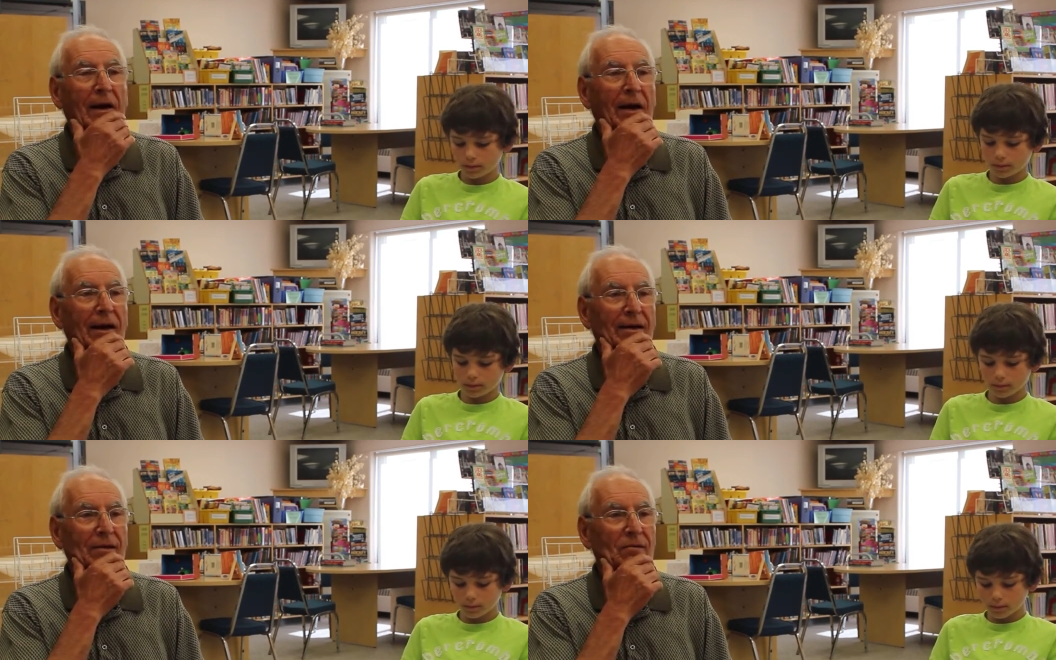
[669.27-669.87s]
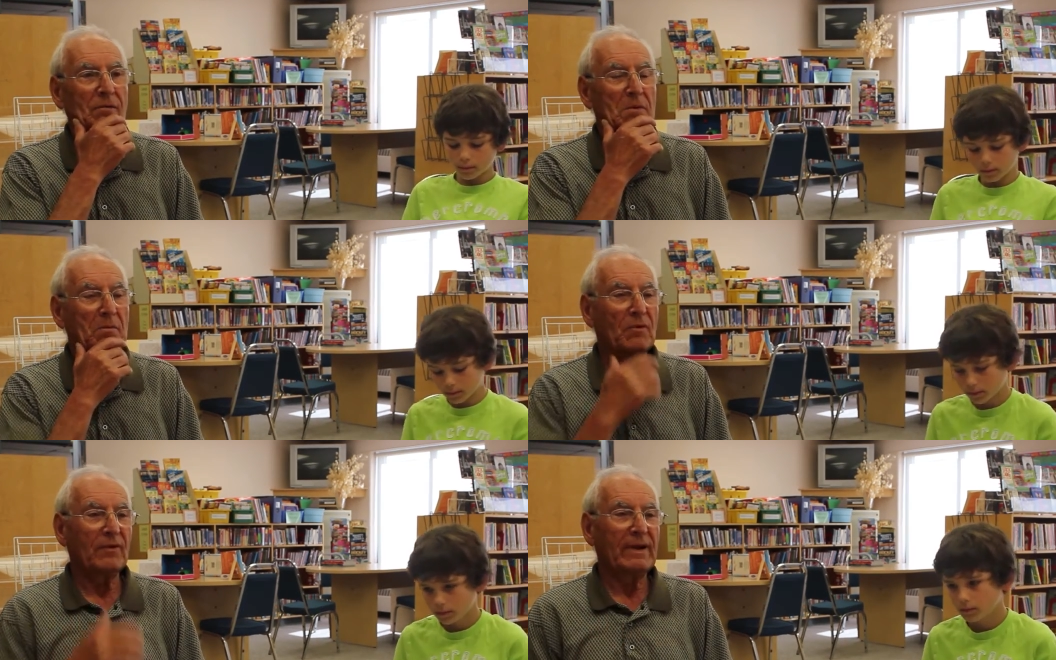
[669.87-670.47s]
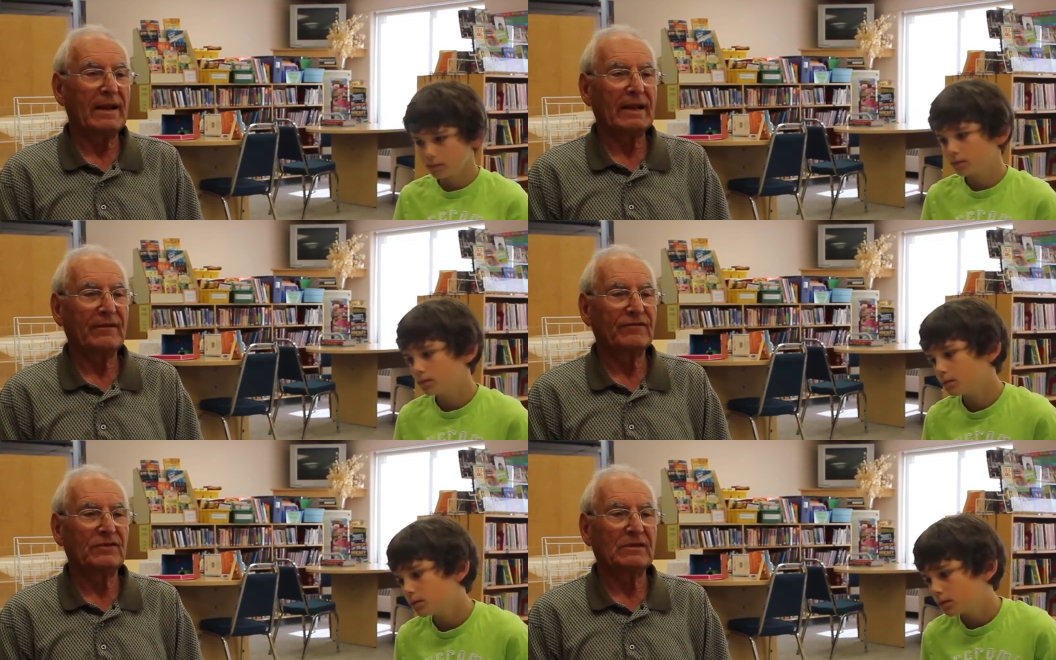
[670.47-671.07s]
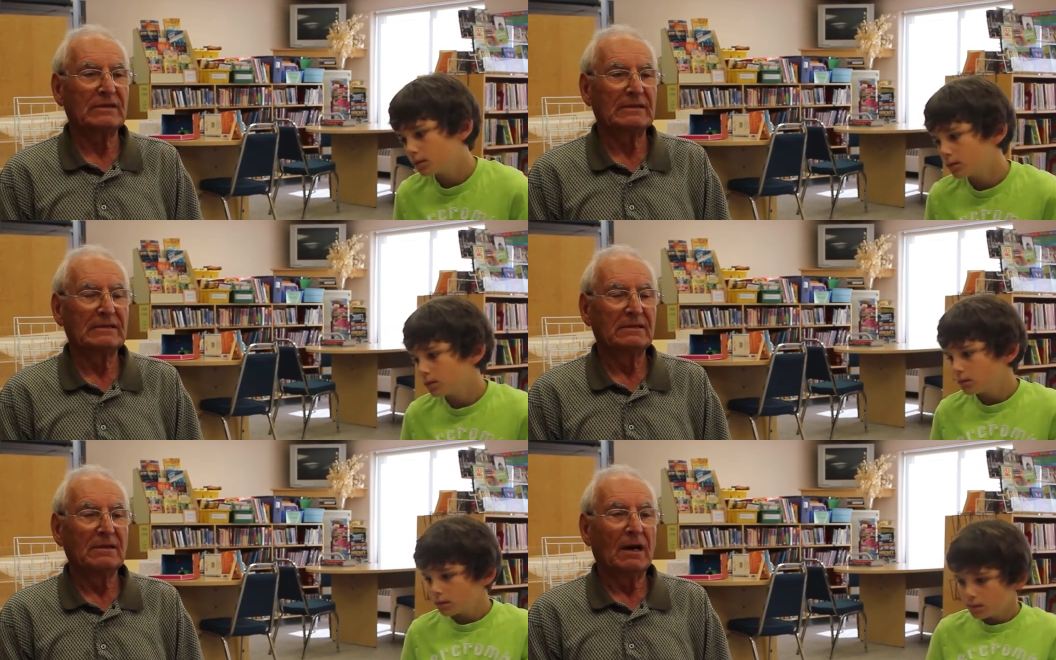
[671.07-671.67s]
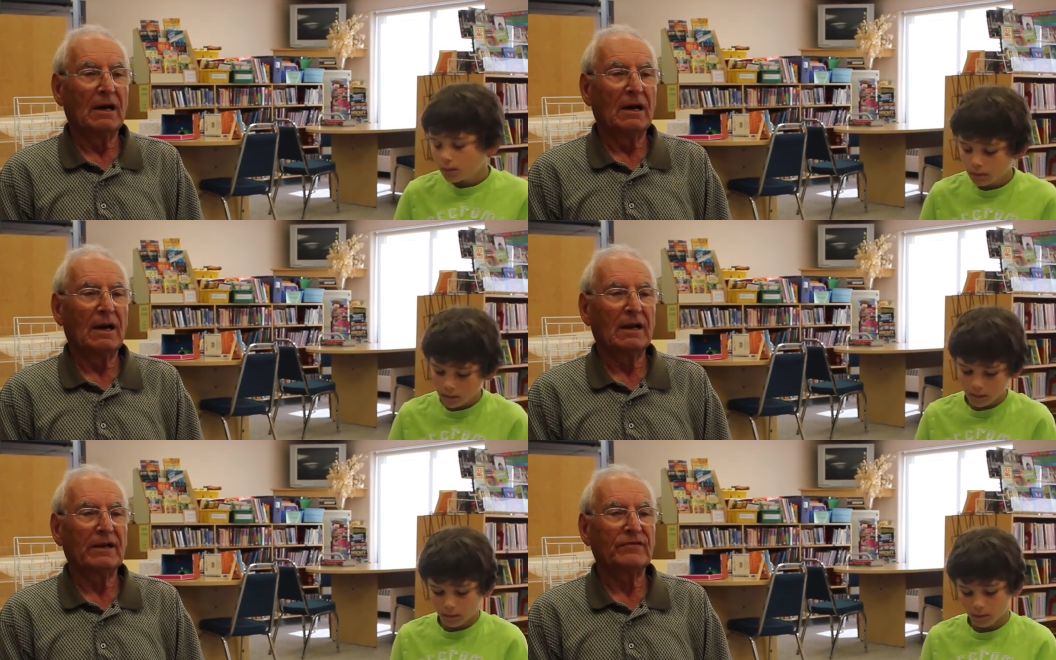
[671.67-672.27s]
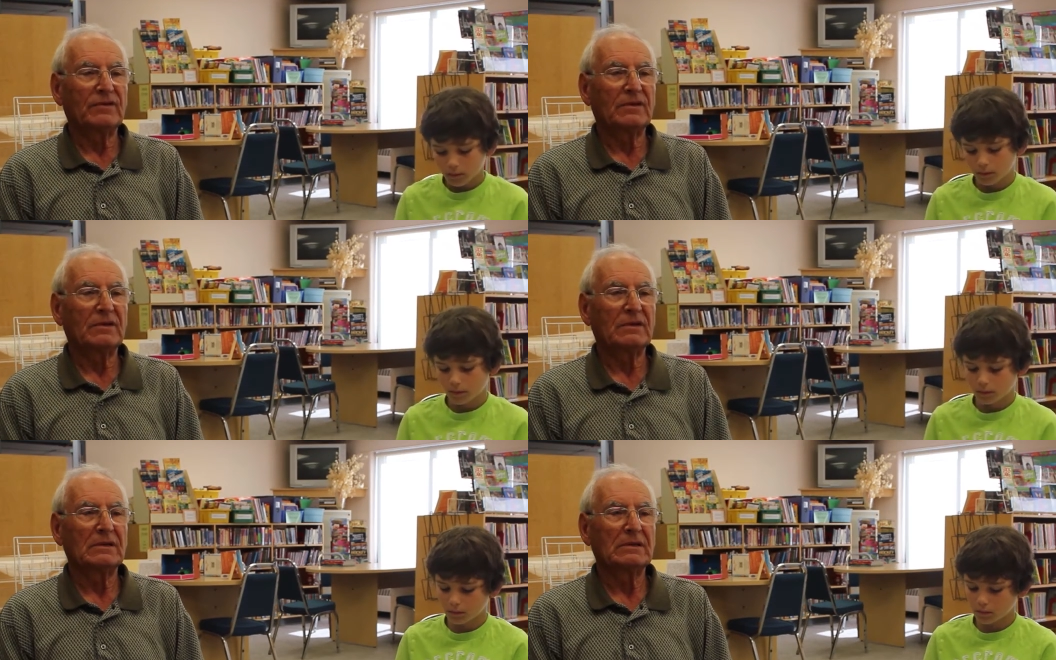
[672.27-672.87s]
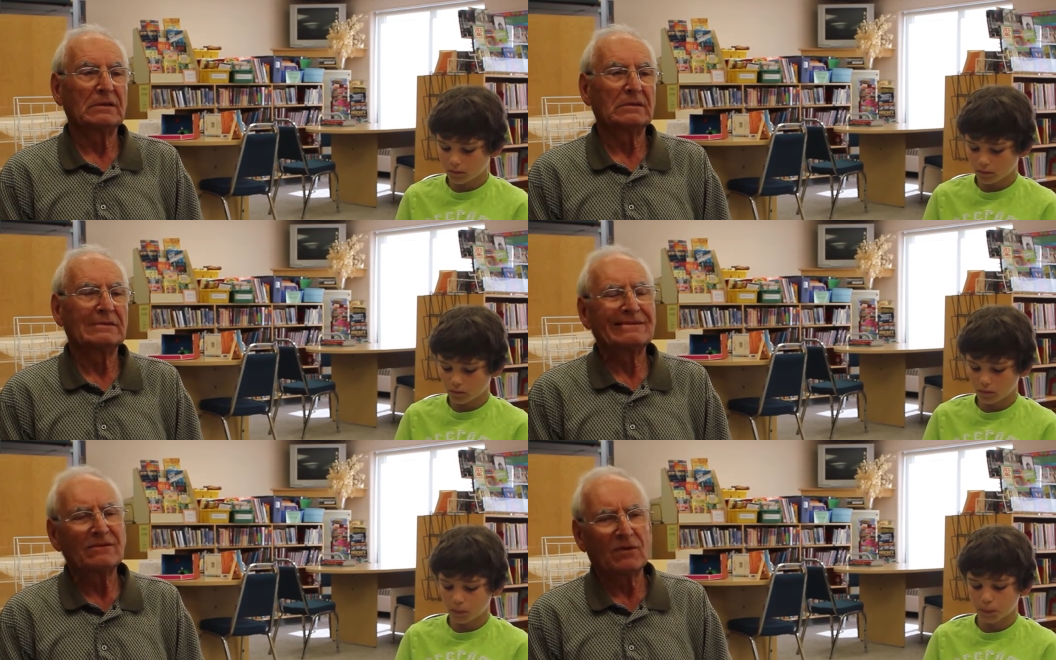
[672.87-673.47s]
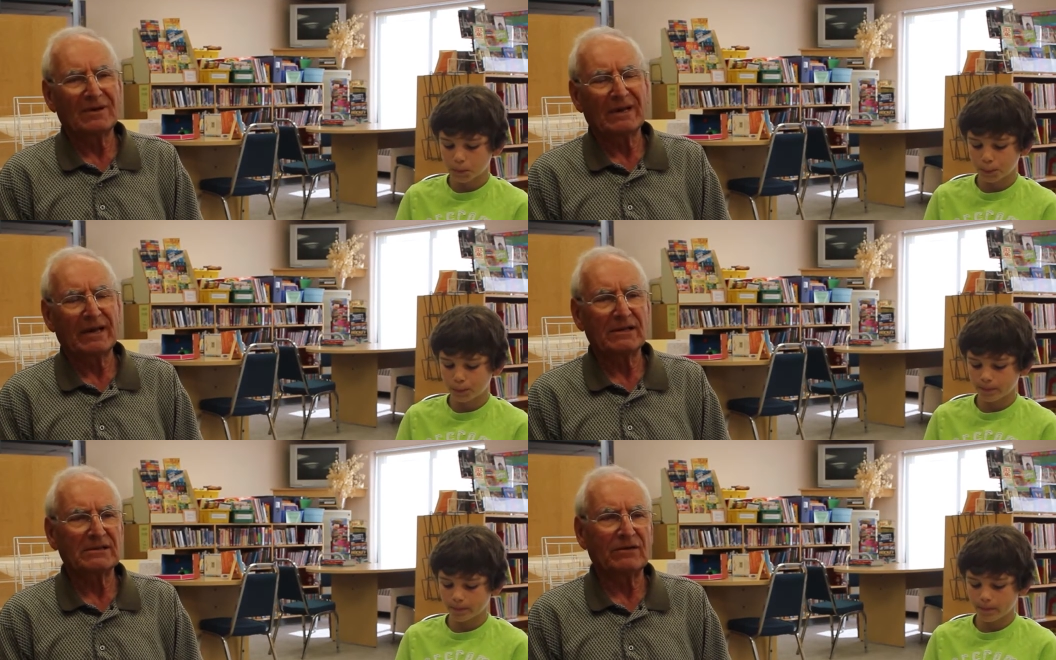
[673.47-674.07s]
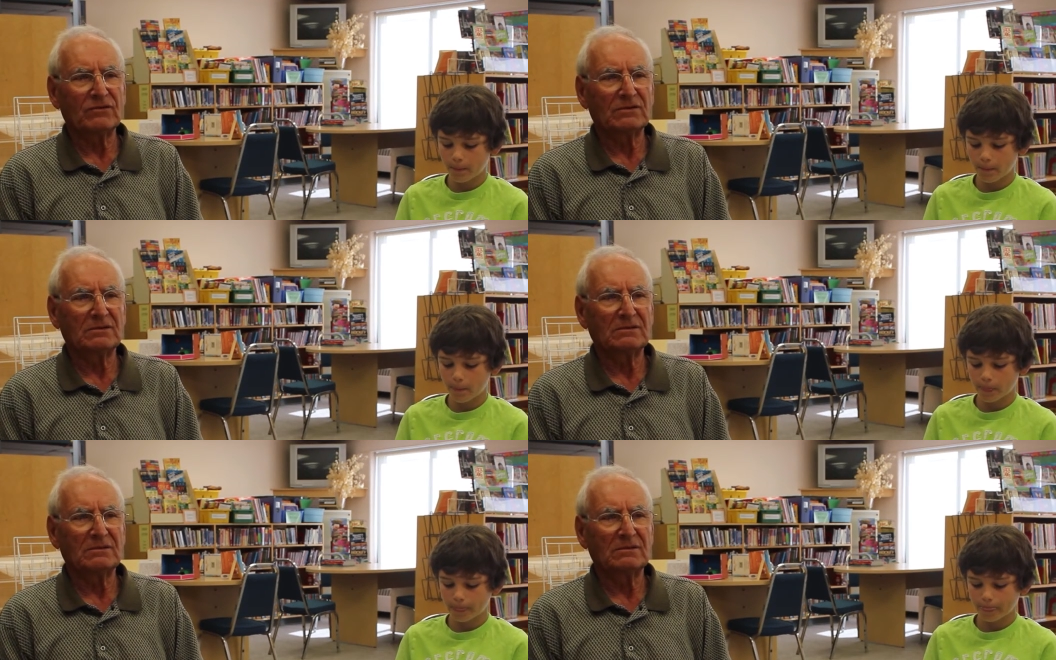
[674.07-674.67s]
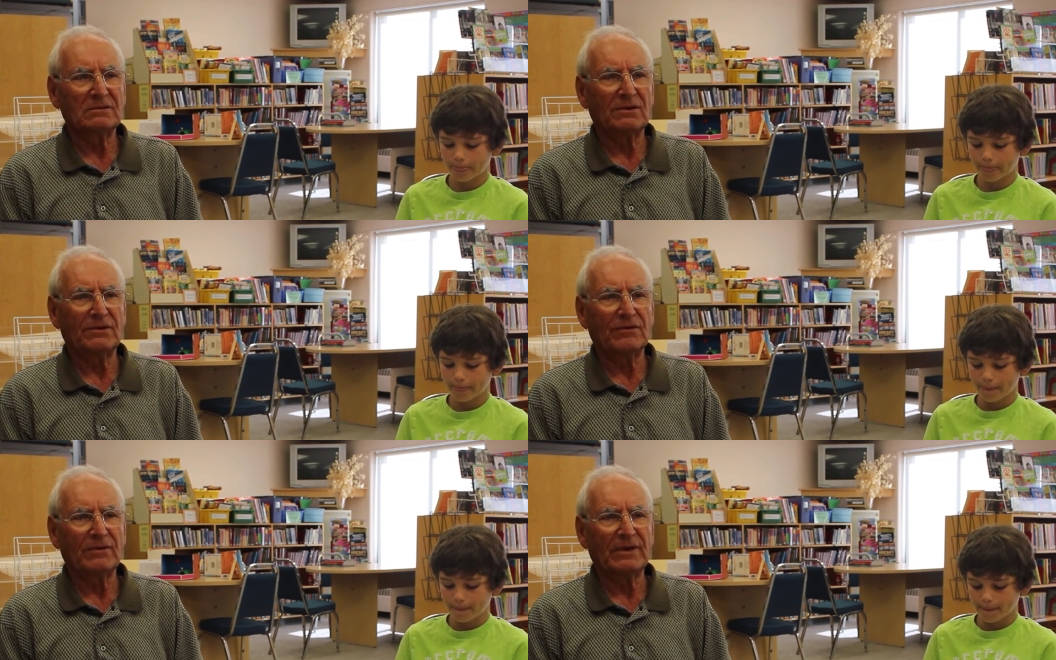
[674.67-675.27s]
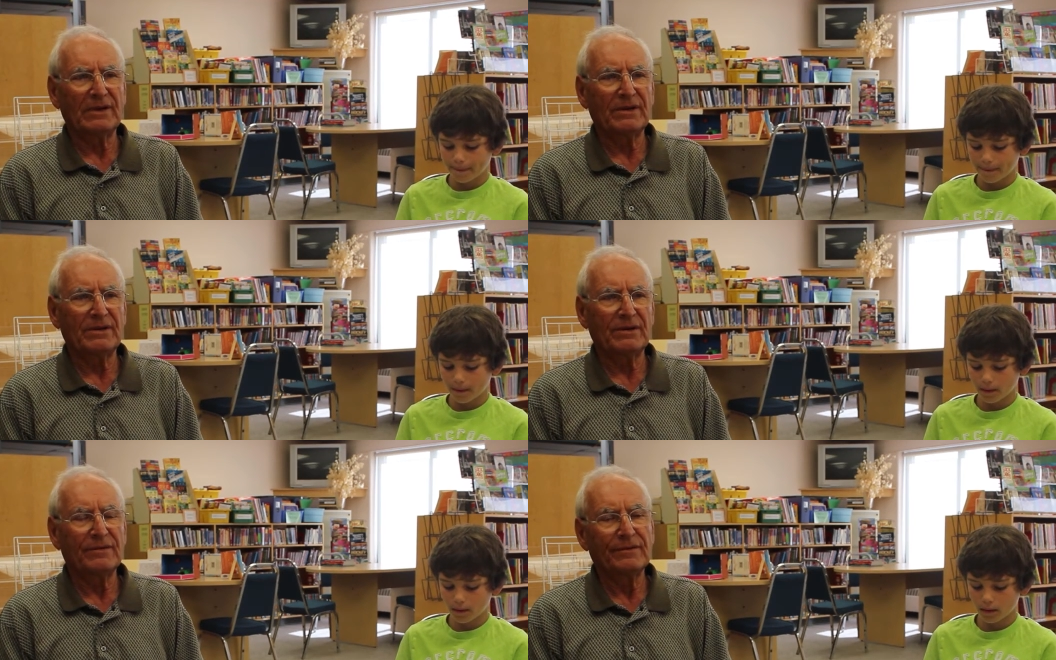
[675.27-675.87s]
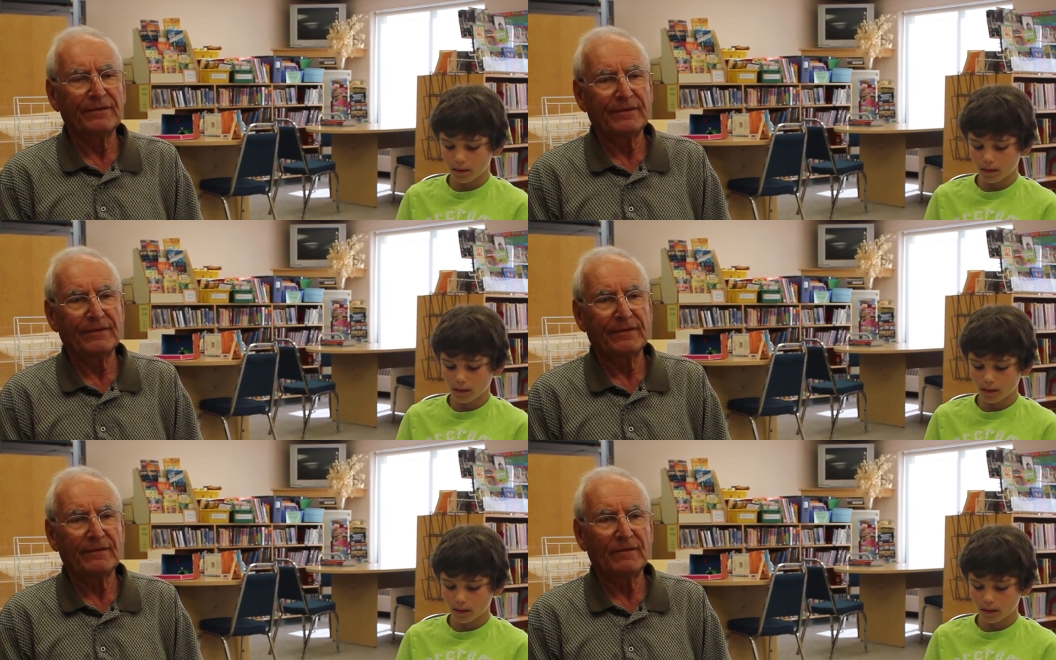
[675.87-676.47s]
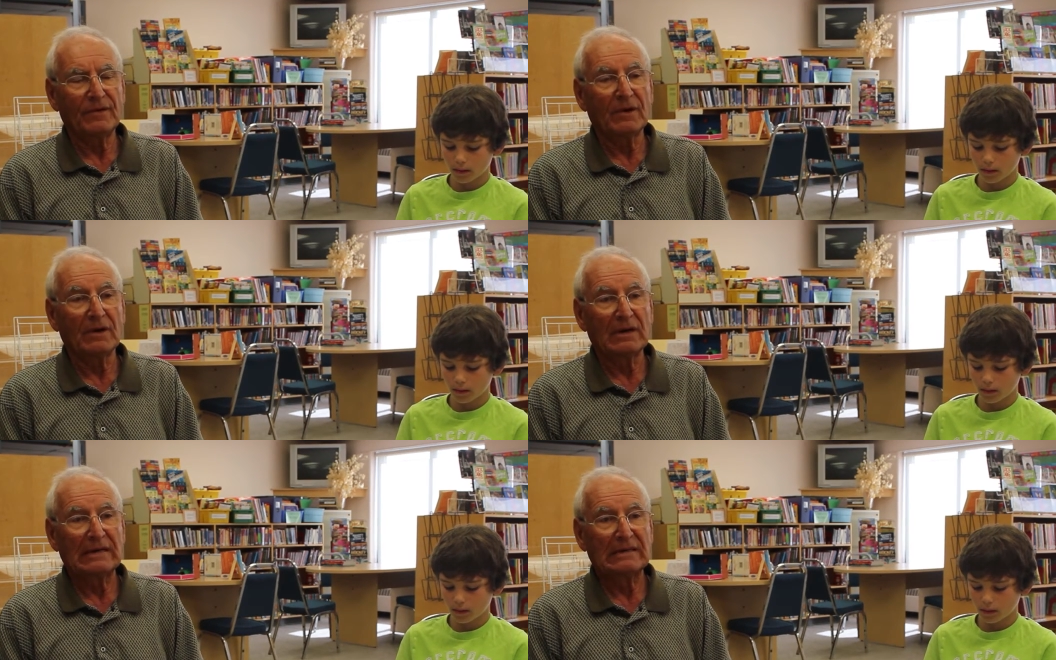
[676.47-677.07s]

Speaker 1: I remember when I left, I left, well, I guess I was not really young.